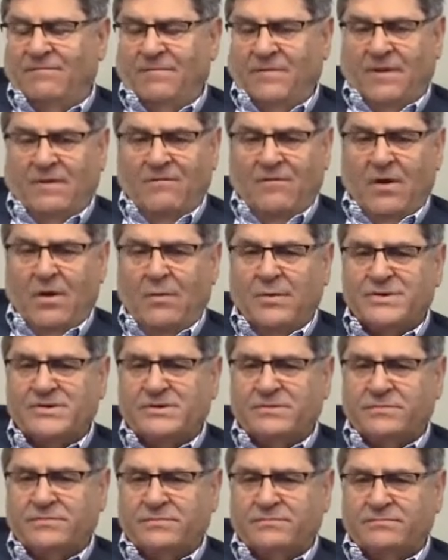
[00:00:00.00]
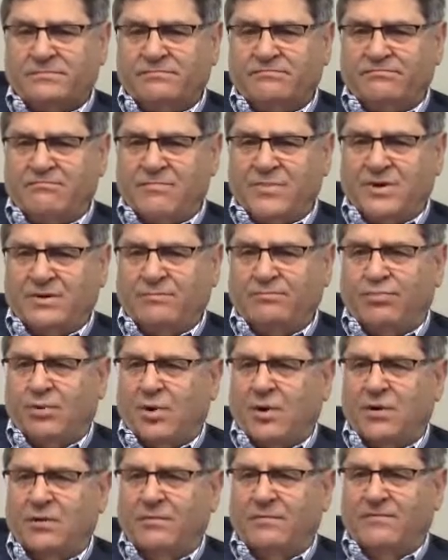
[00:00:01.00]
I've always been
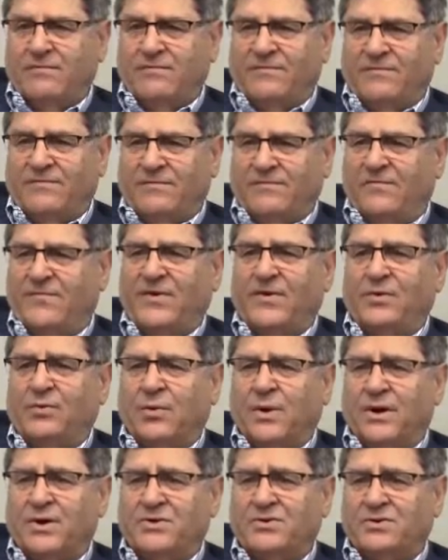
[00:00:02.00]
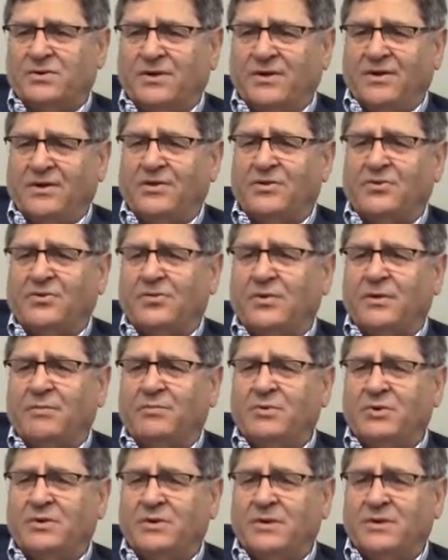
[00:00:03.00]
part of Federation and
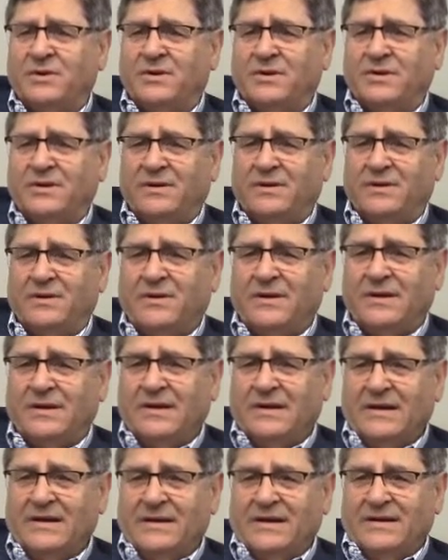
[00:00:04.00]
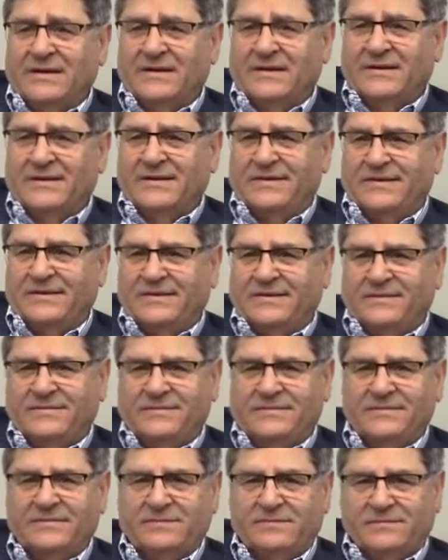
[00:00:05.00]
contributed and uh,
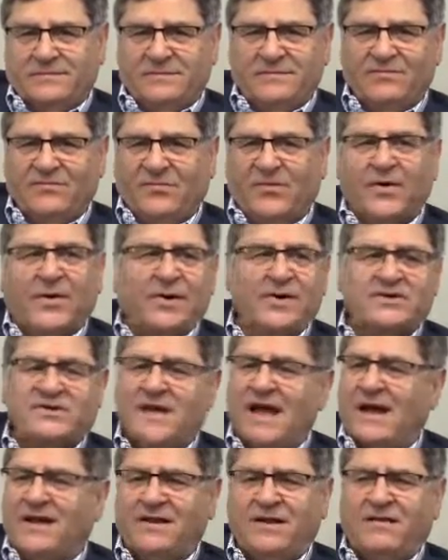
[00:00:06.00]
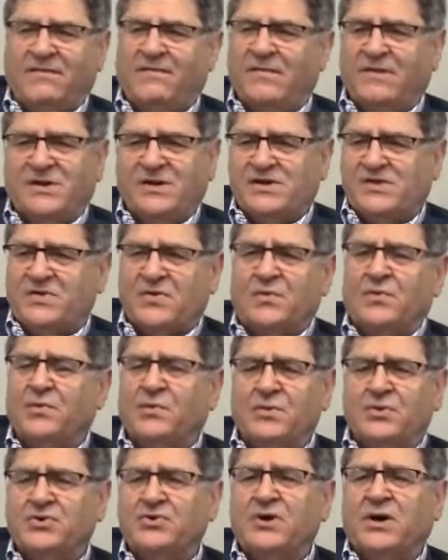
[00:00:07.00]
various activities through
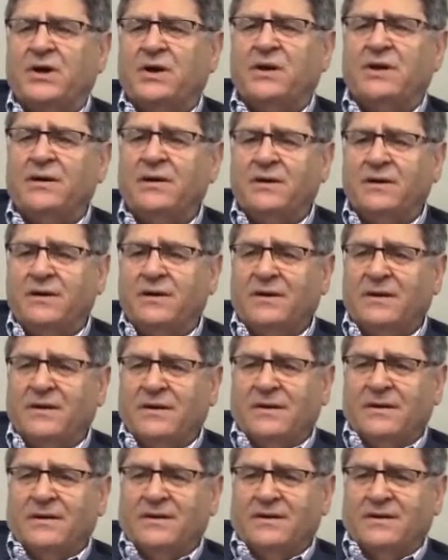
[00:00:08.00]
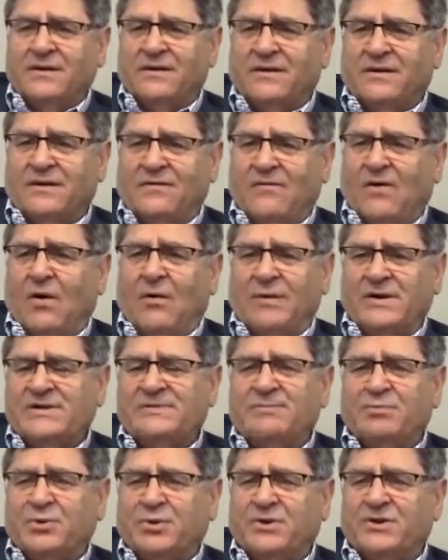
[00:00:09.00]
the J have always
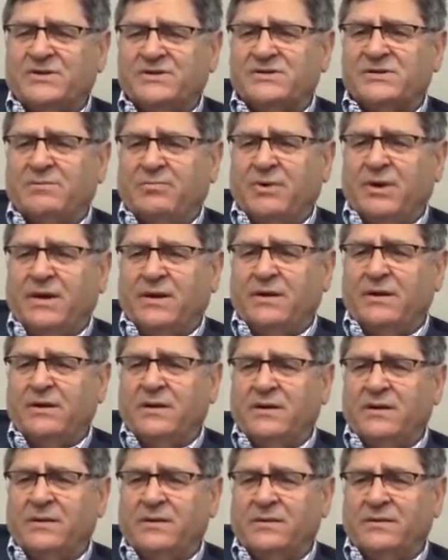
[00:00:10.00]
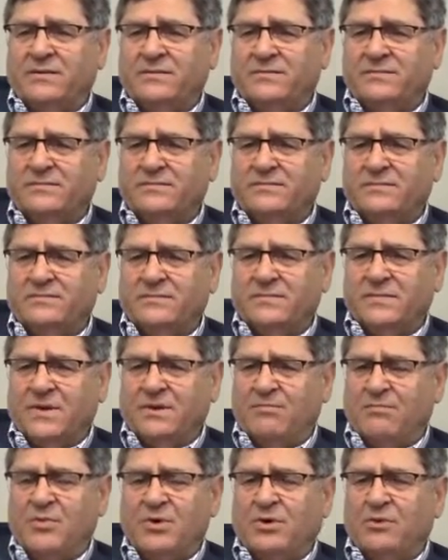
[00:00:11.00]
participated
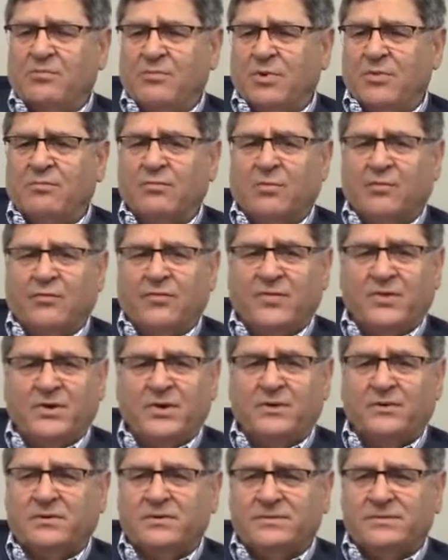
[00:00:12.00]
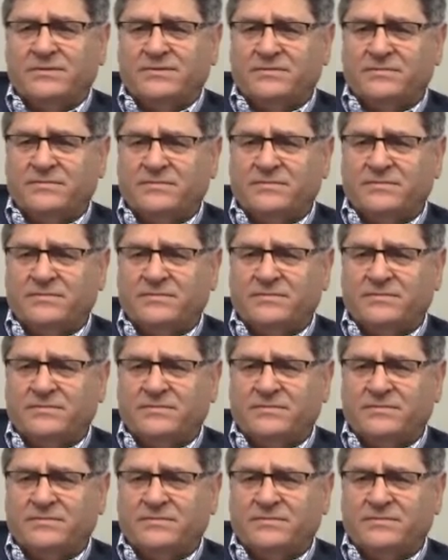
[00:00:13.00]
and been a member for years.